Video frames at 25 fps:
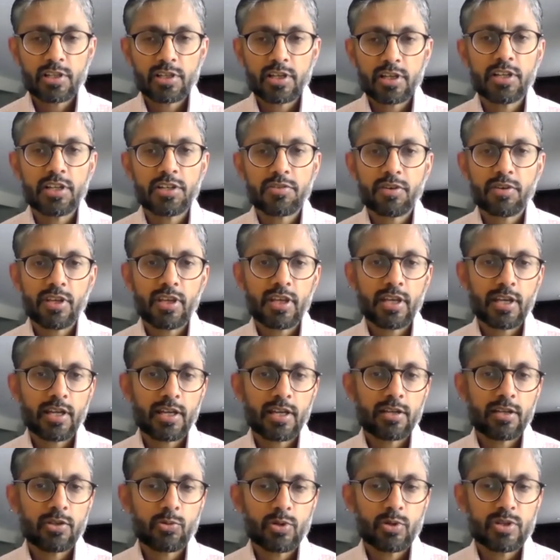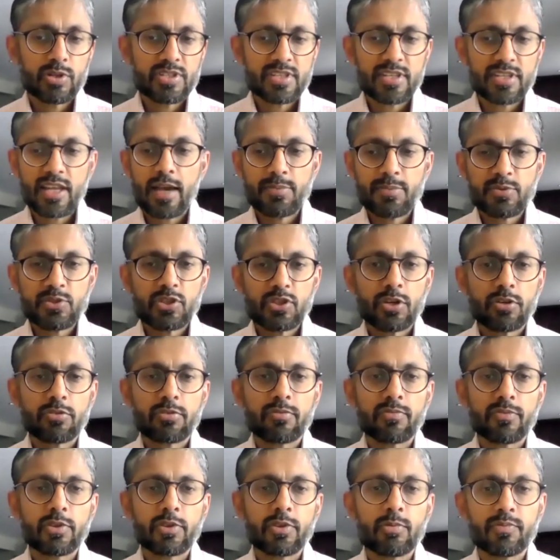country and do a
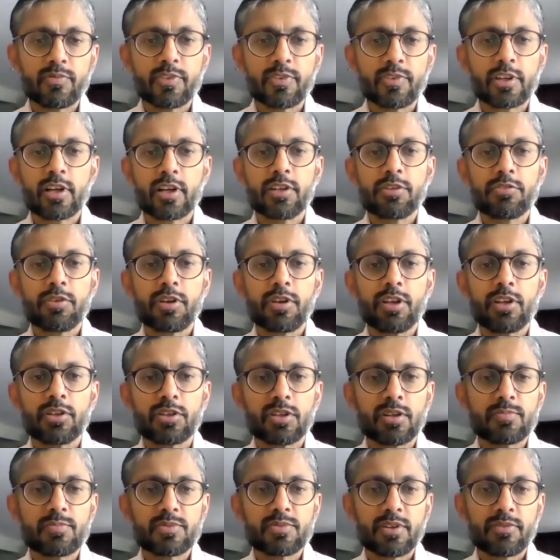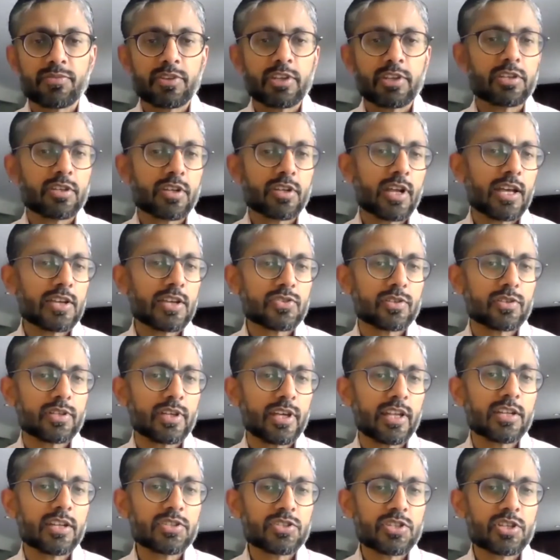snapshot review of the country in terms of the international
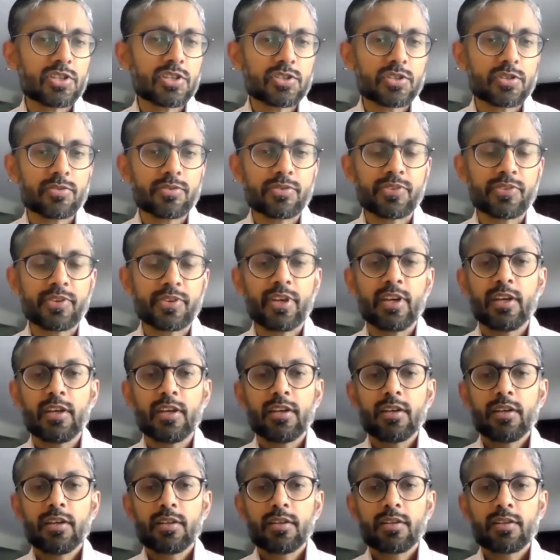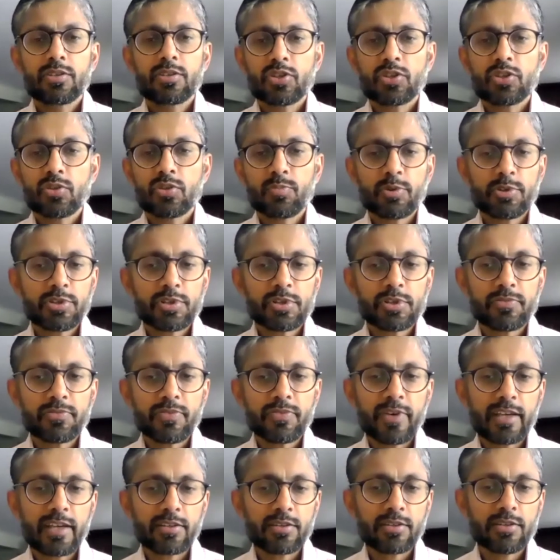energy issues, the geopolitical
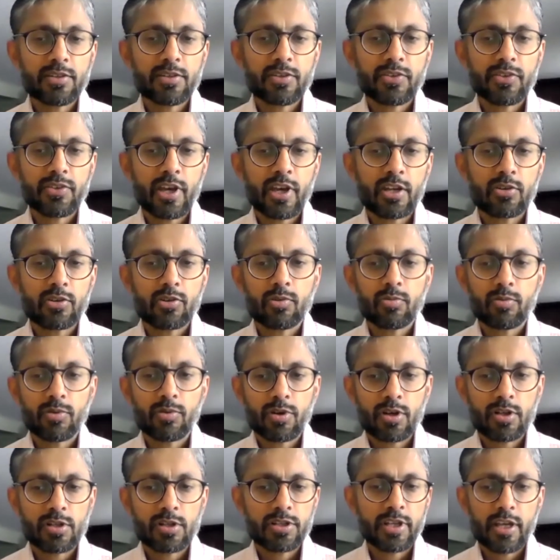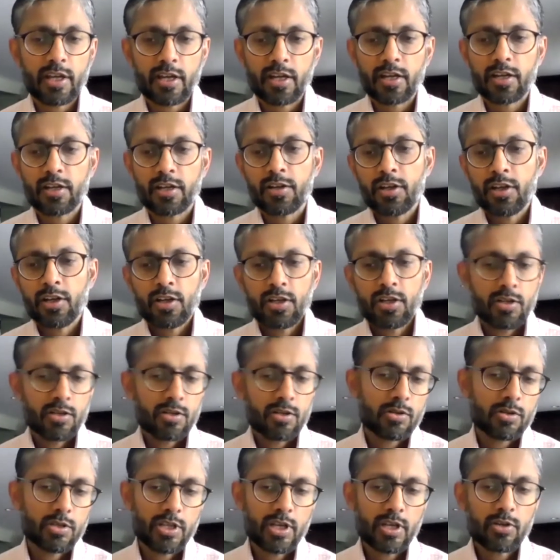factors, and overall their
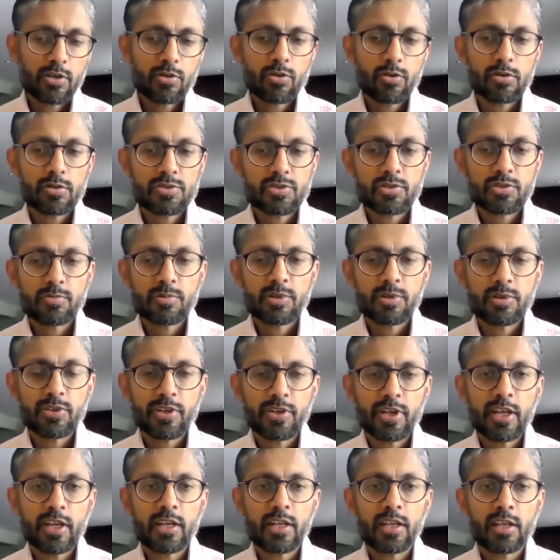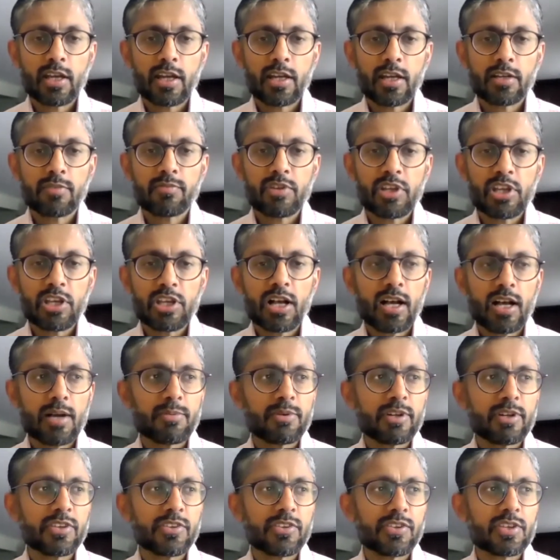goals towards any kind of
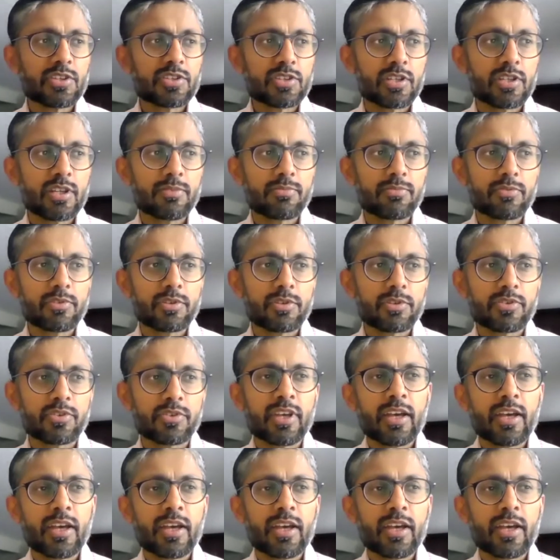decarbonization efforts.